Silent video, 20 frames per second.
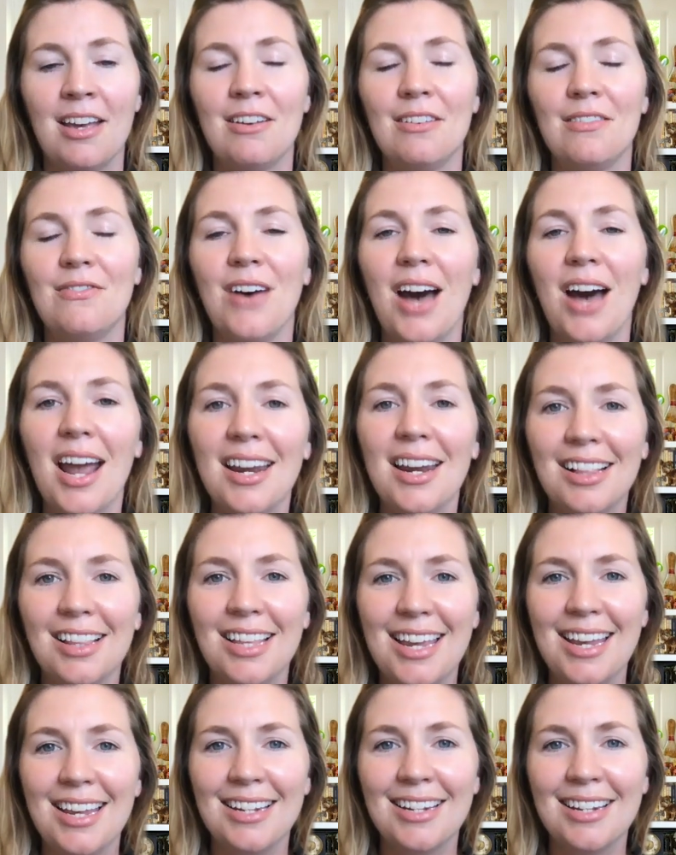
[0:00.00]

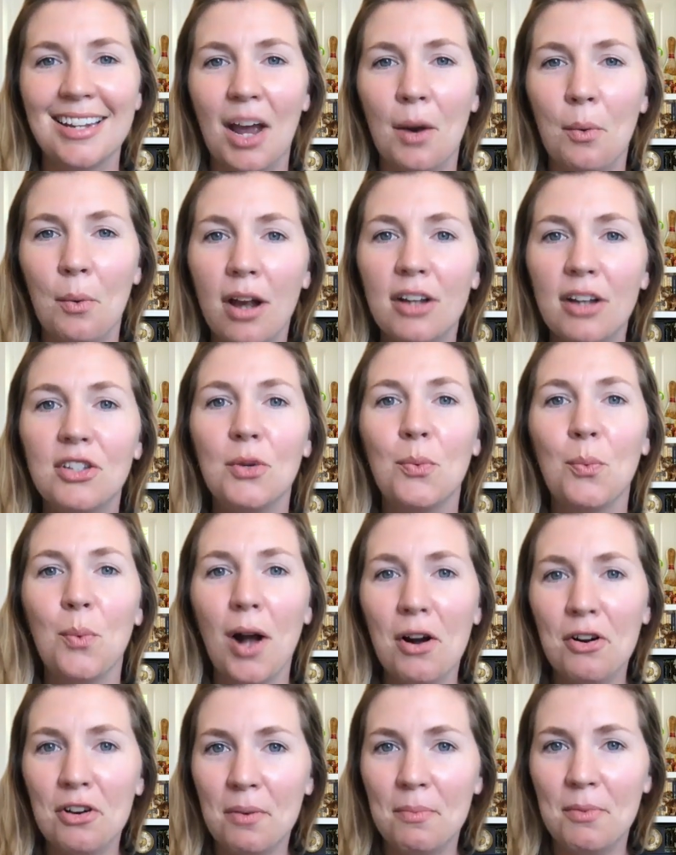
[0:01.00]
Finally, I want to
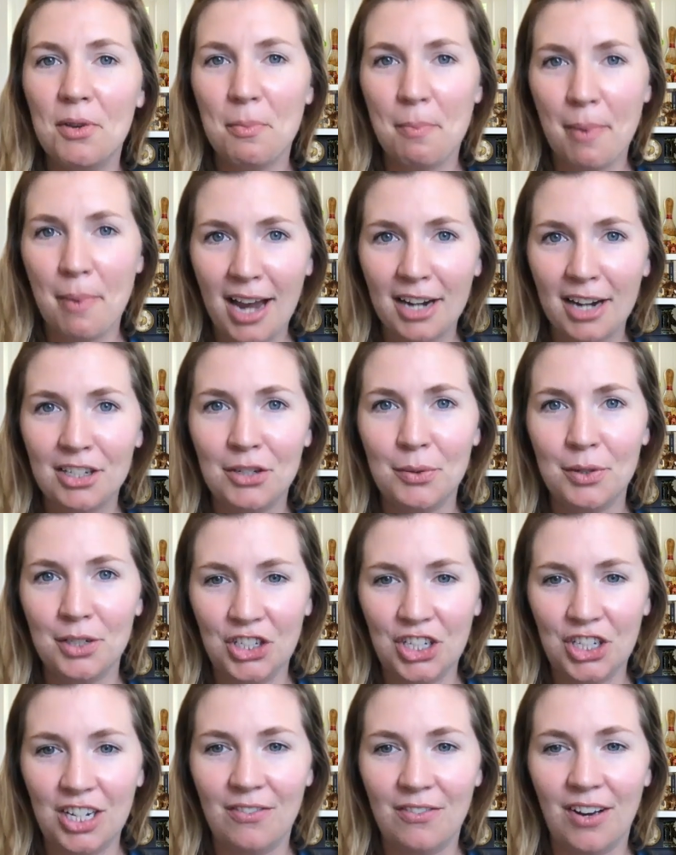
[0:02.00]
welcome you back to
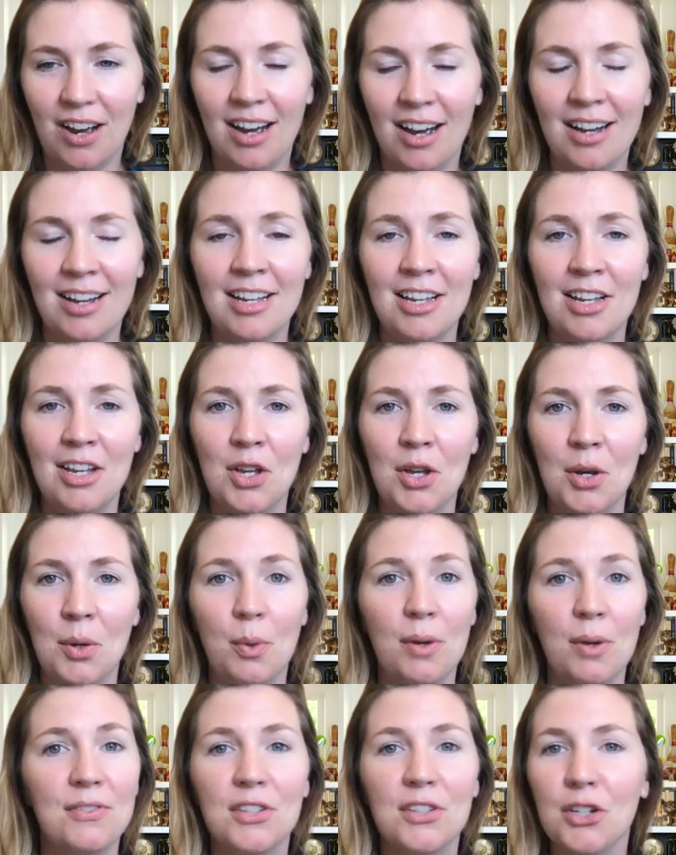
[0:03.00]
Achieva.
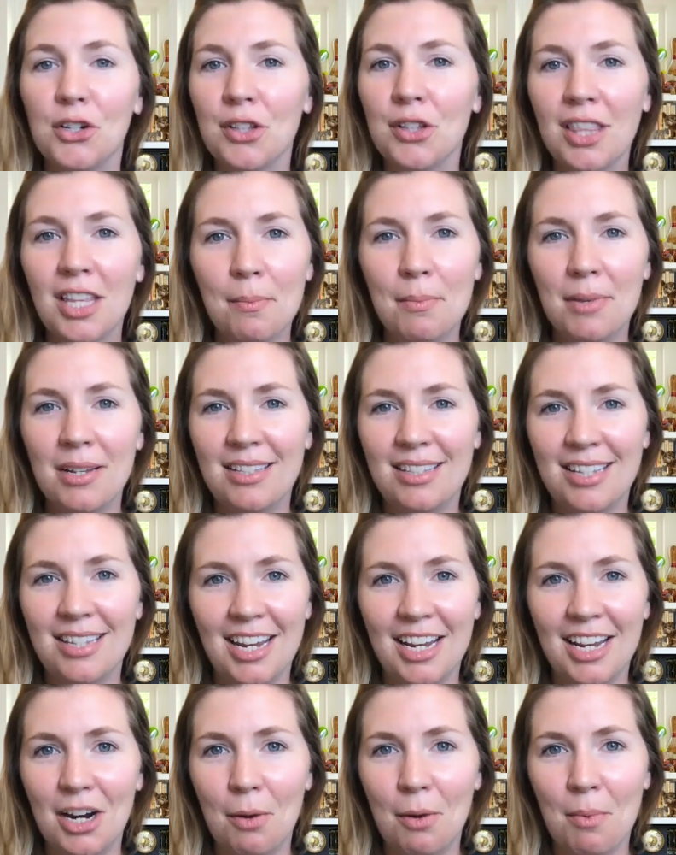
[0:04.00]
We've certainly missed
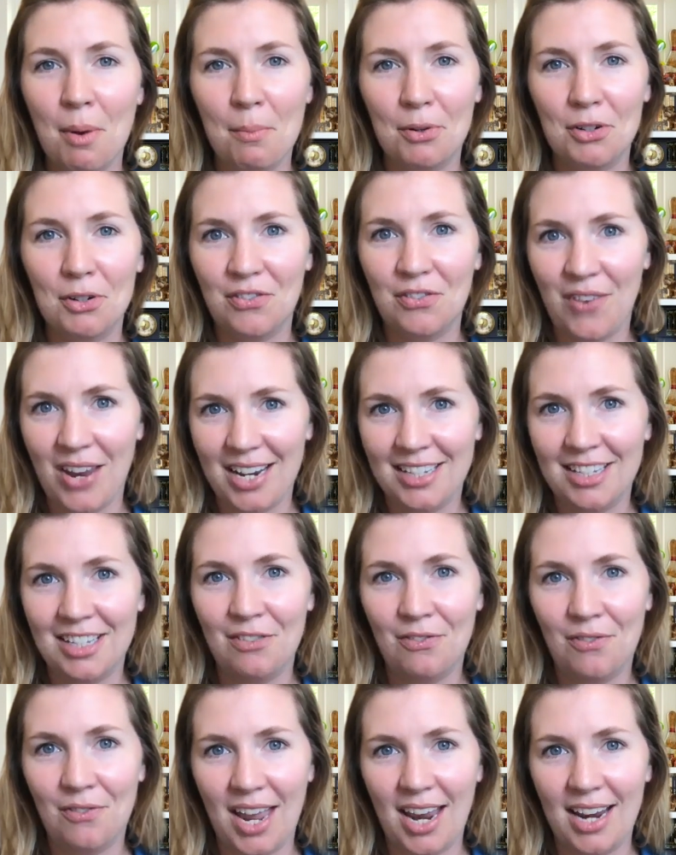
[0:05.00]
seeing our members face to
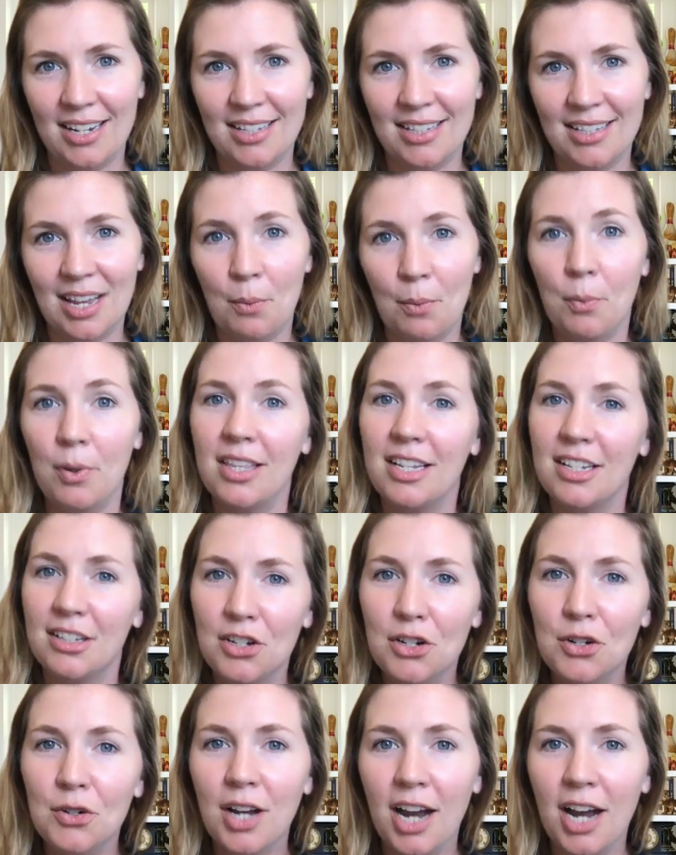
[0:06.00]
face, and with these
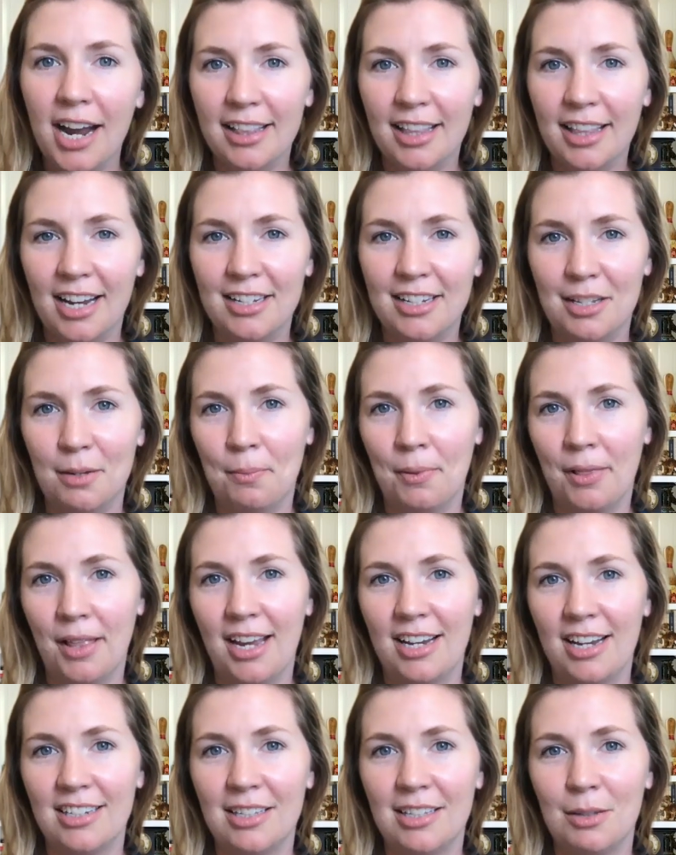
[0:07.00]
new guidelines in
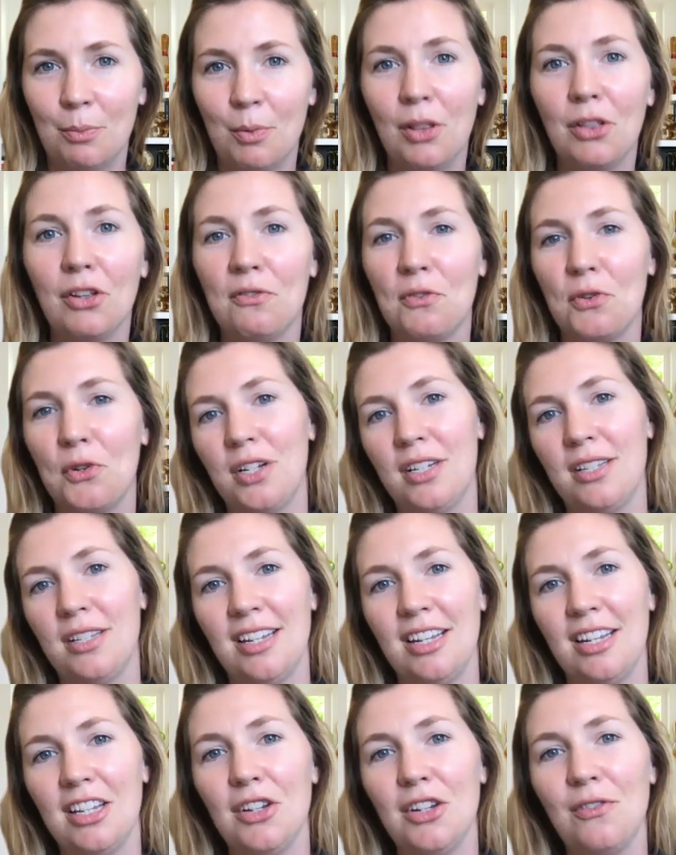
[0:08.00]
place, we look forward to
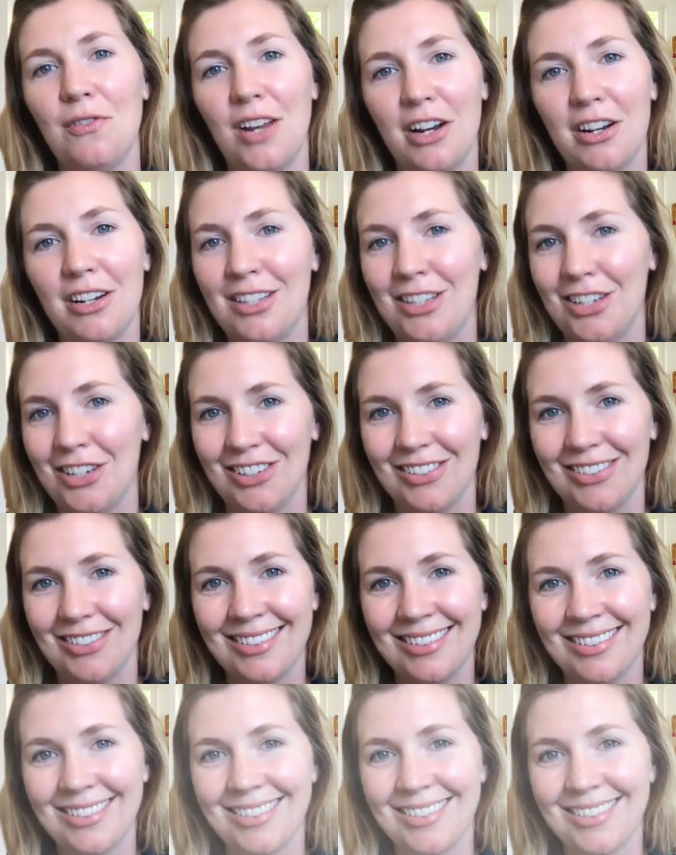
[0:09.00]
seeing you very soon.